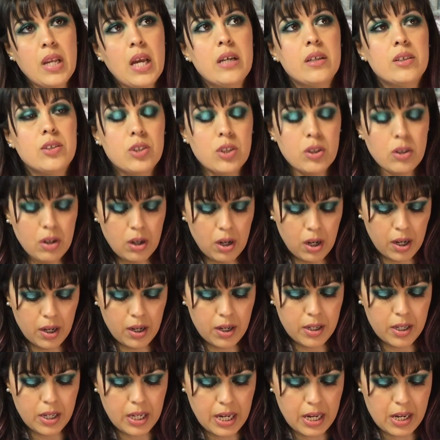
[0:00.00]

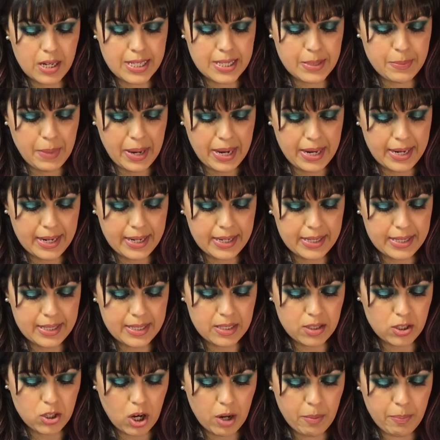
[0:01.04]
Gerard Cosmetics
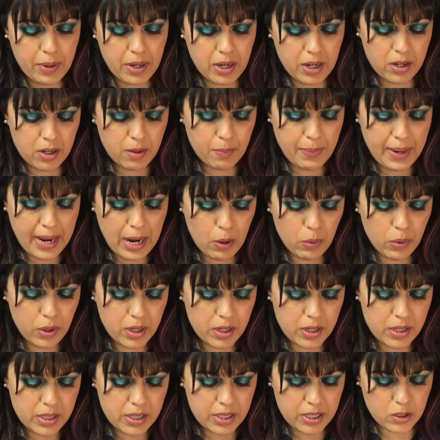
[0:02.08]
Star
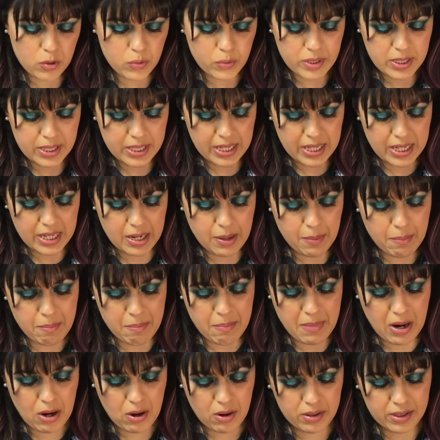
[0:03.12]
Powers. This one's in
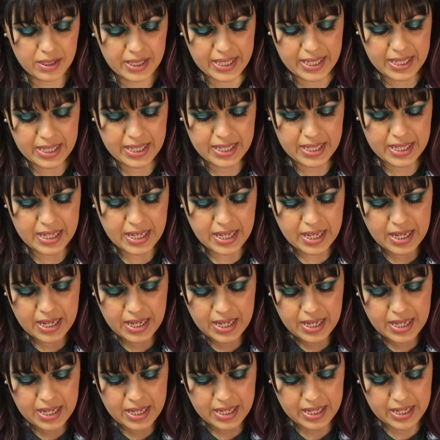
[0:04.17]
Maryland.
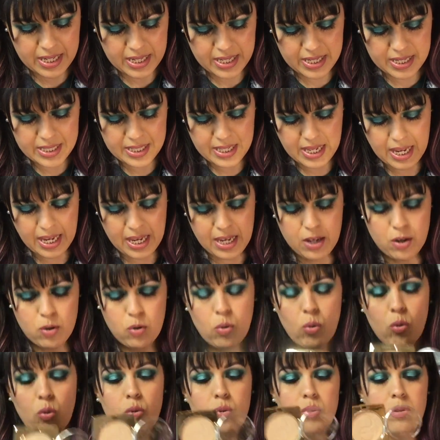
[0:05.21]
It is a
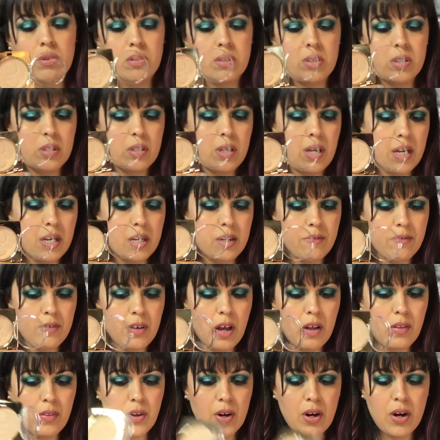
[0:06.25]
gold kind of
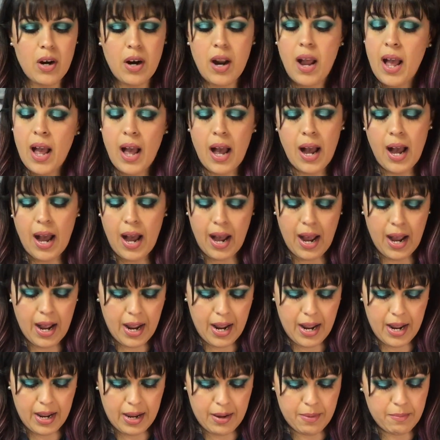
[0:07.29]
color.
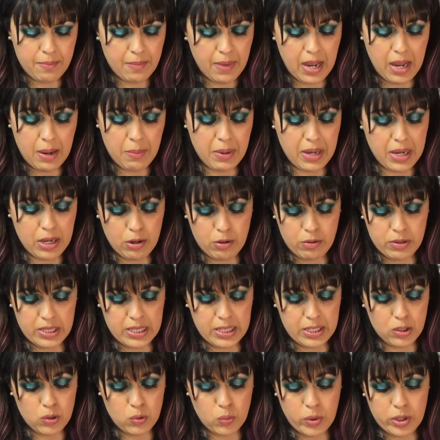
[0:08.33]
I maybe use
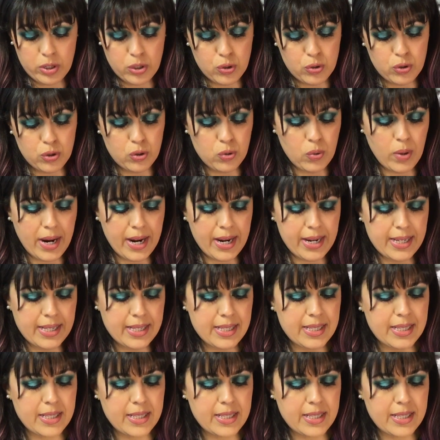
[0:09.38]
this once or twice.